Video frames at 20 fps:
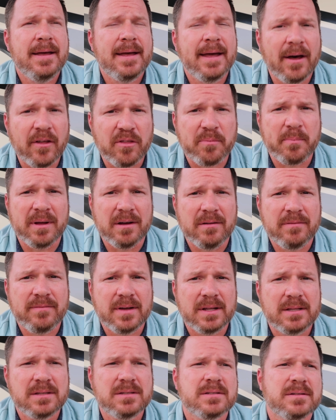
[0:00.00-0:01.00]
health
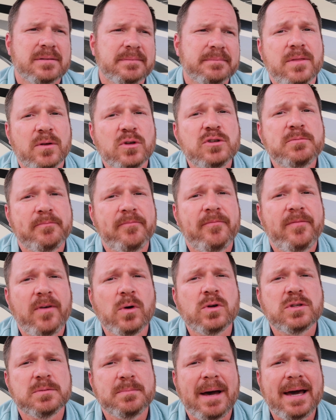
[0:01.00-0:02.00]
benefits. Those
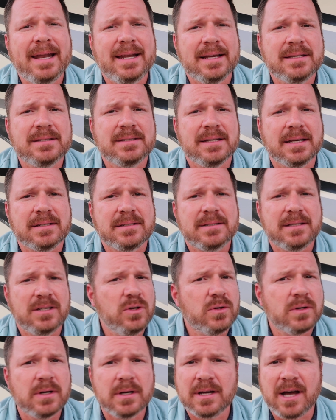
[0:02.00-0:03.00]
folks might exist, and
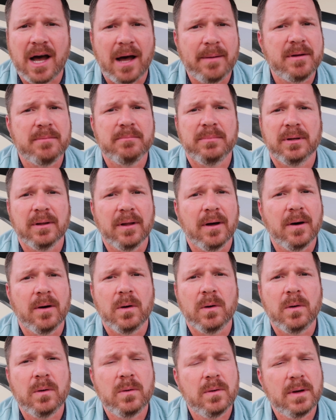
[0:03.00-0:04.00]
you can comment
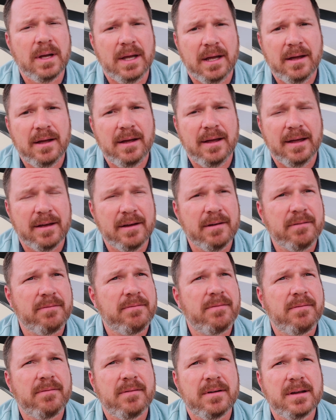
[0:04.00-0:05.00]
below if
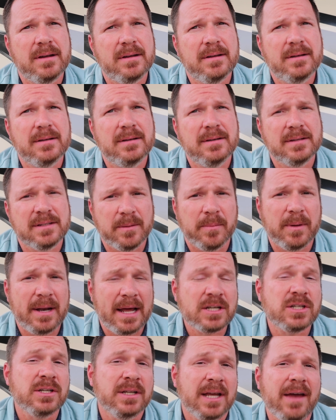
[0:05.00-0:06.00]
someone
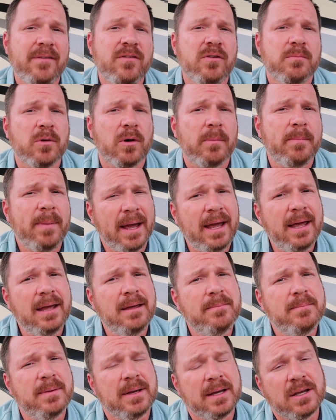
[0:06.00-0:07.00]
actually gave you more pay
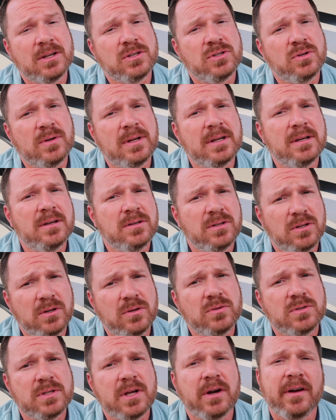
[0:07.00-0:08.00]
because you didn't
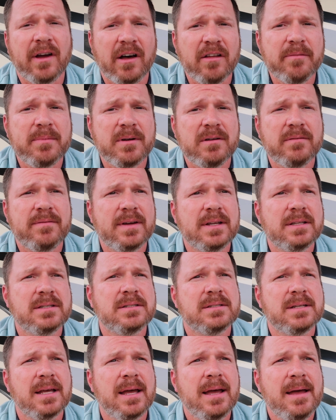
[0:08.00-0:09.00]
use their health
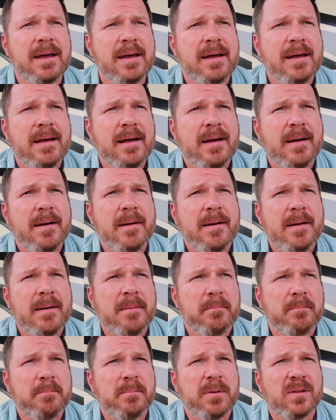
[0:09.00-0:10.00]
benefits.
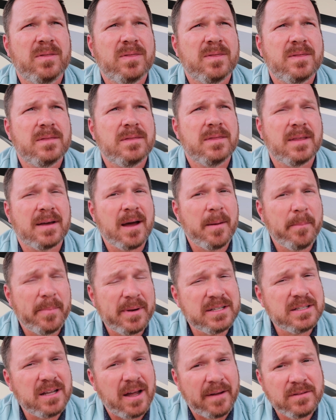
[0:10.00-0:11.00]
But the
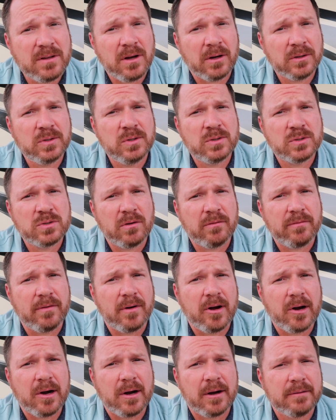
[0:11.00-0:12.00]
companies I've talked to so
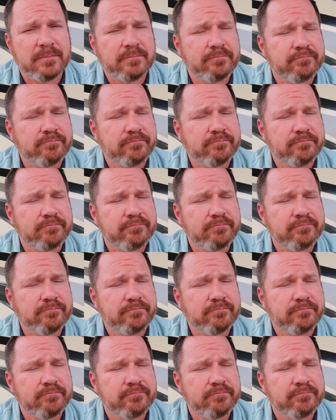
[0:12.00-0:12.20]
far,